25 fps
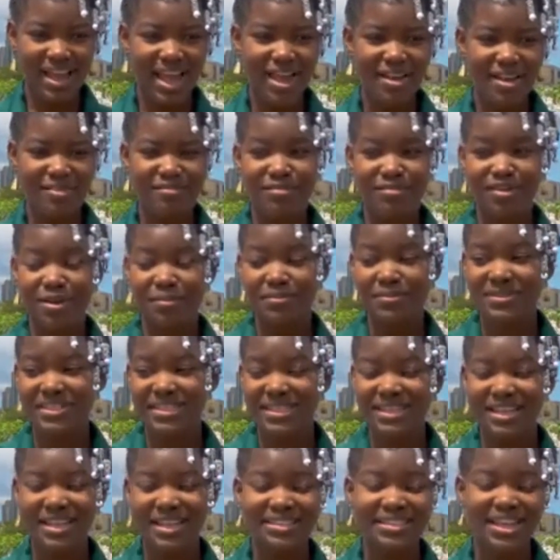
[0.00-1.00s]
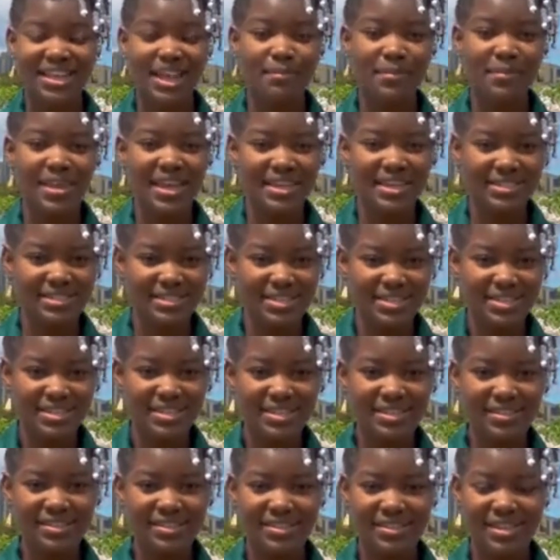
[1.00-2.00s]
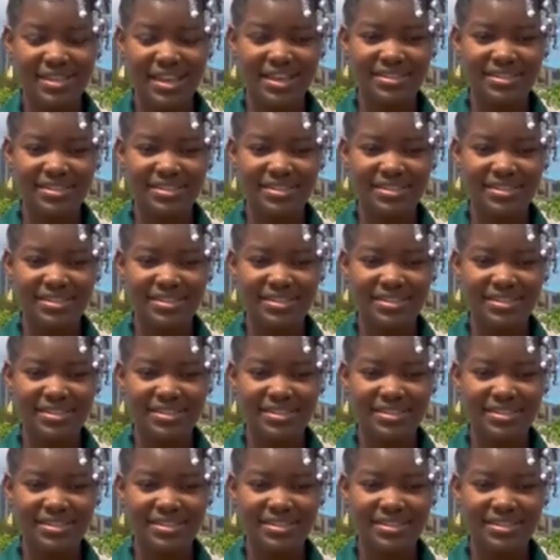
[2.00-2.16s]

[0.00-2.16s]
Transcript: I am from Silas. I am eighteen